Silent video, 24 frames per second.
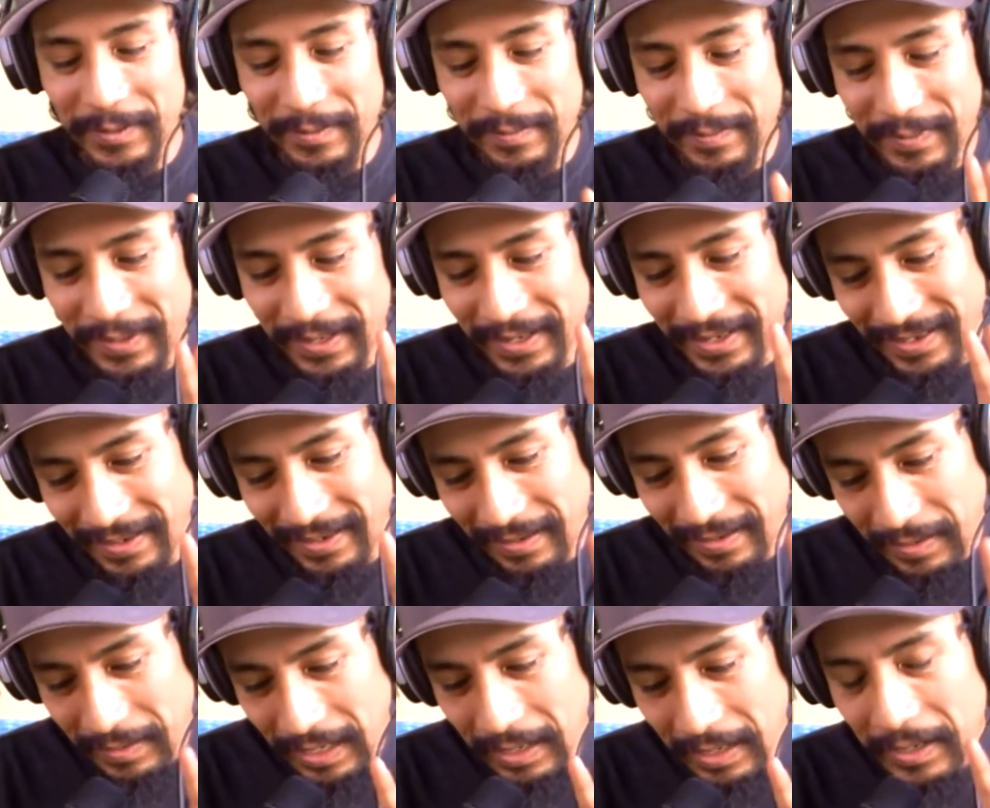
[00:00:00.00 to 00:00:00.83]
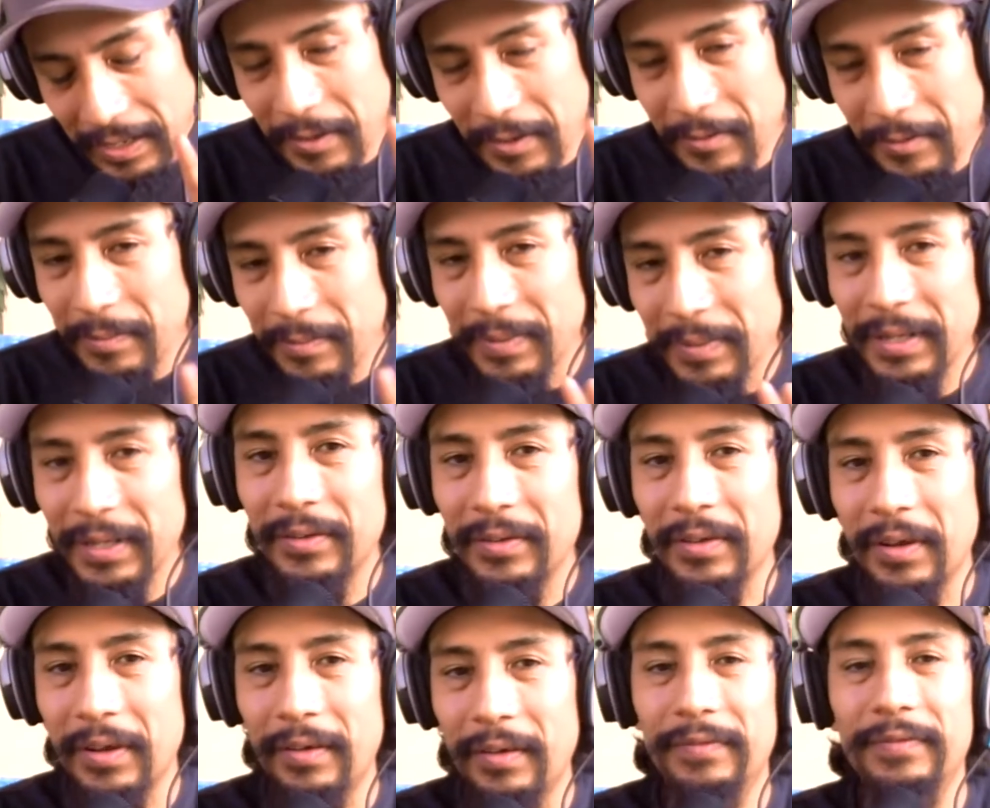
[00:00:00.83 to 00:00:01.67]
to be a little bit
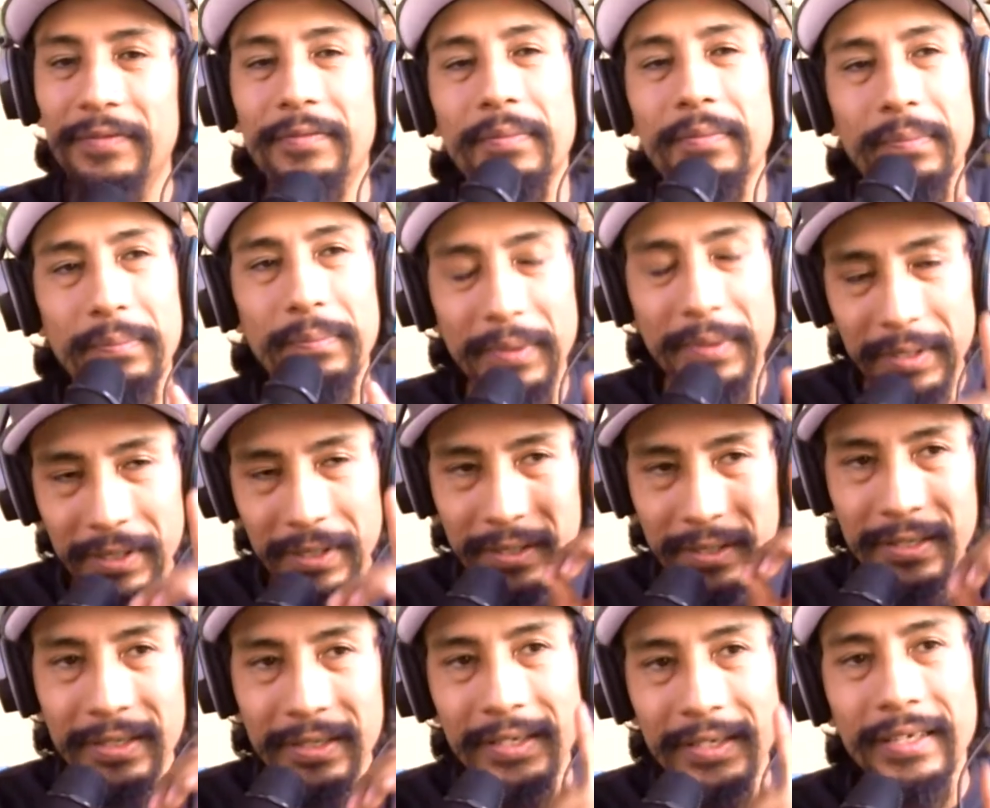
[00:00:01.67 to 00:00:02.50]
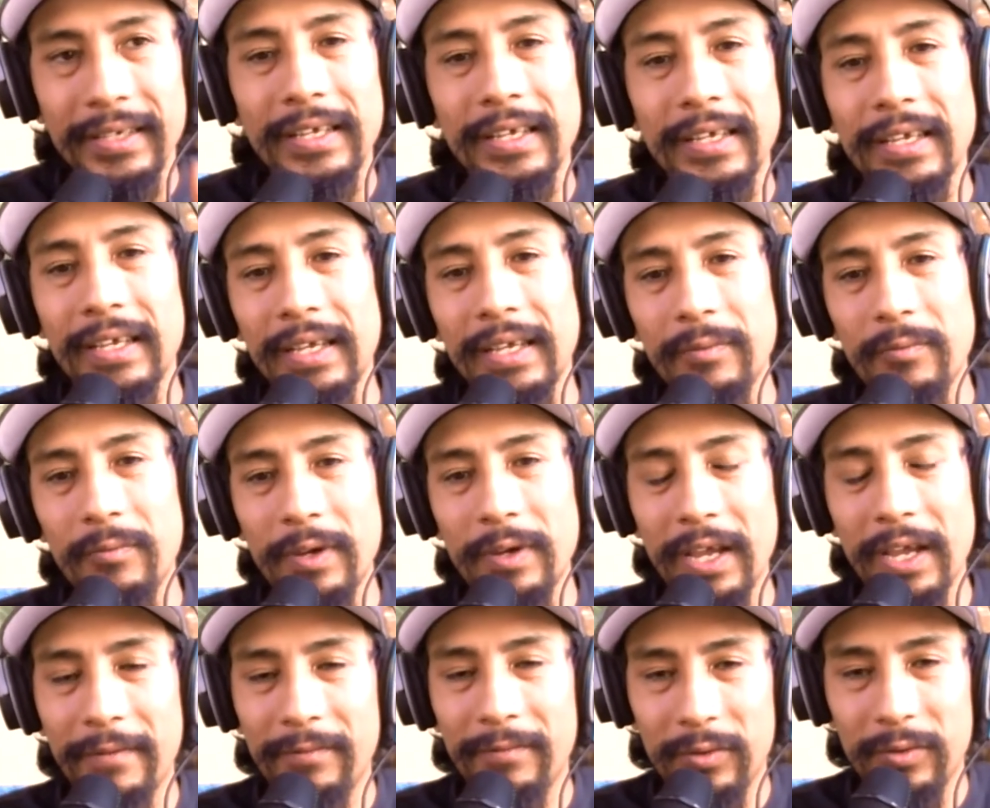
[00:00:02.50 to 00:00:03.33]
tough, but we
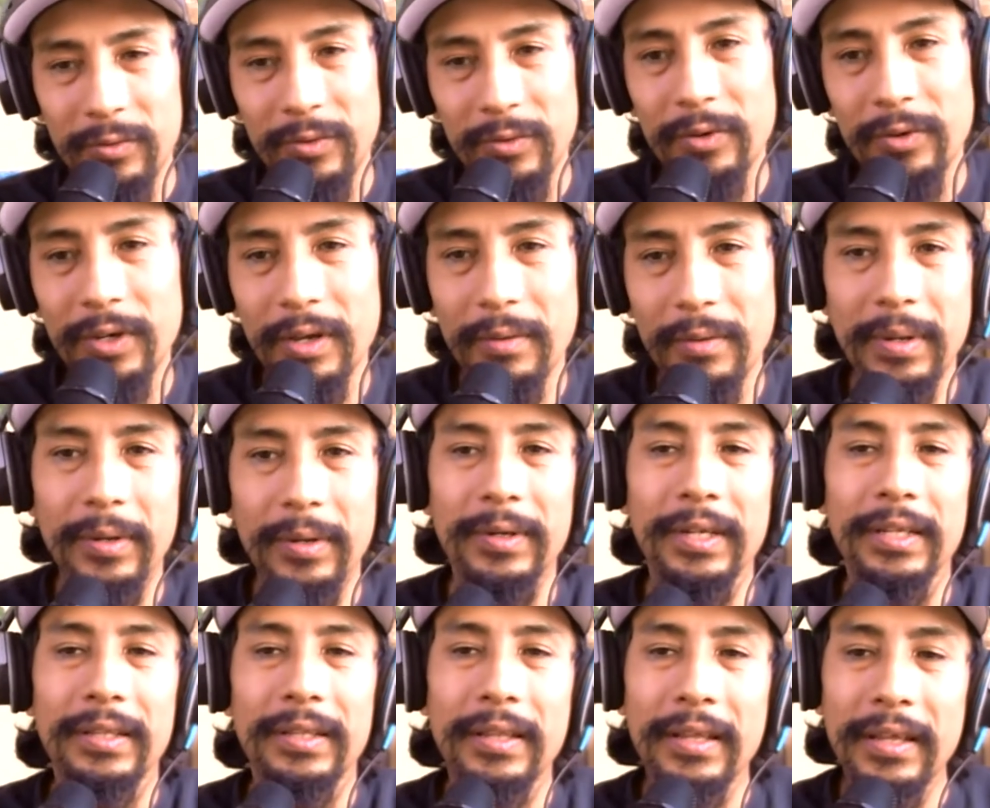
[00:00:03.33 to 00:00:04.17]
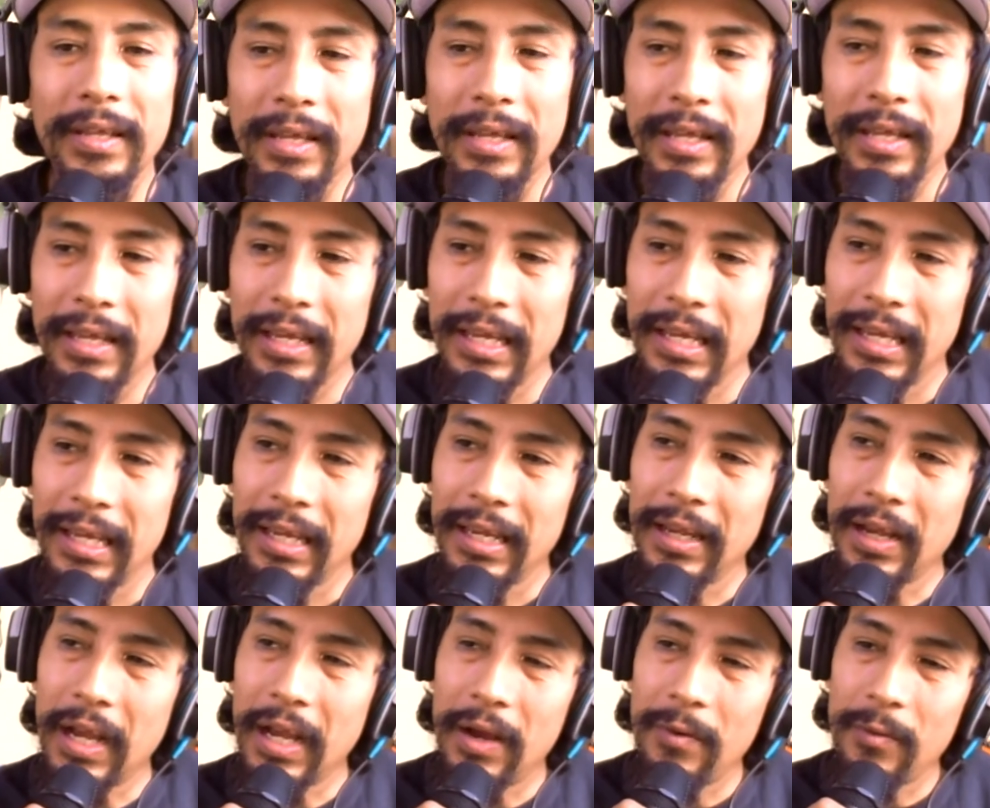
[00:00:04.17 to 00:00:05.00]
have to talk about it.
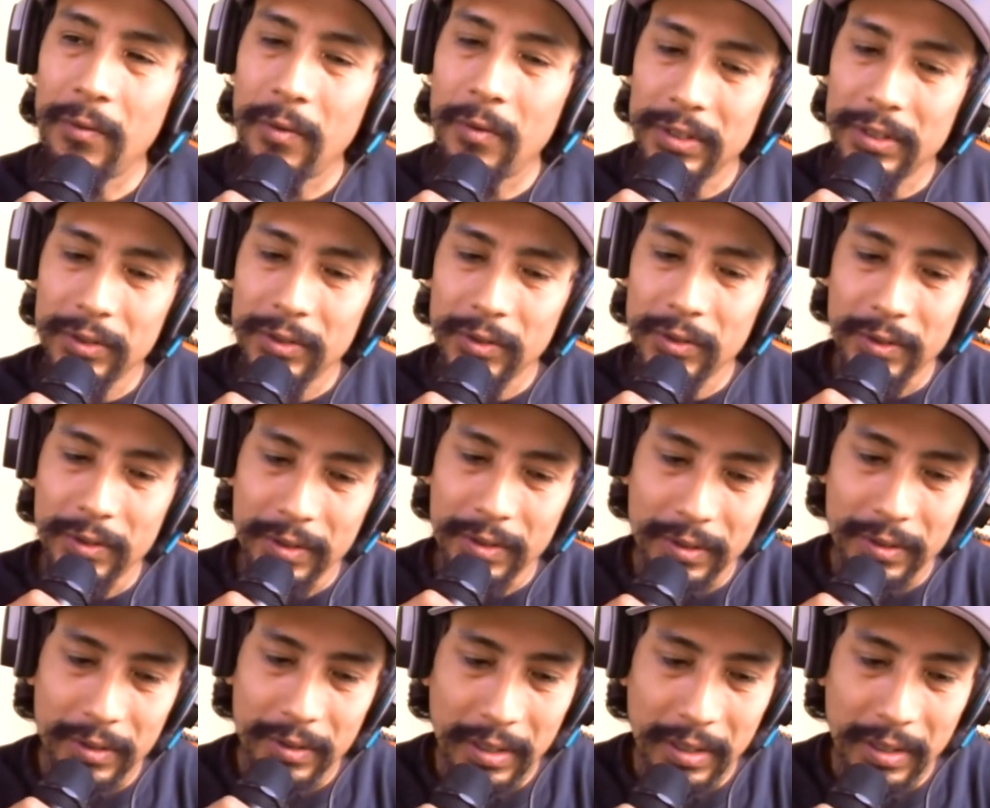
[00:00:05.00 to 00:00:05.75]
How was your?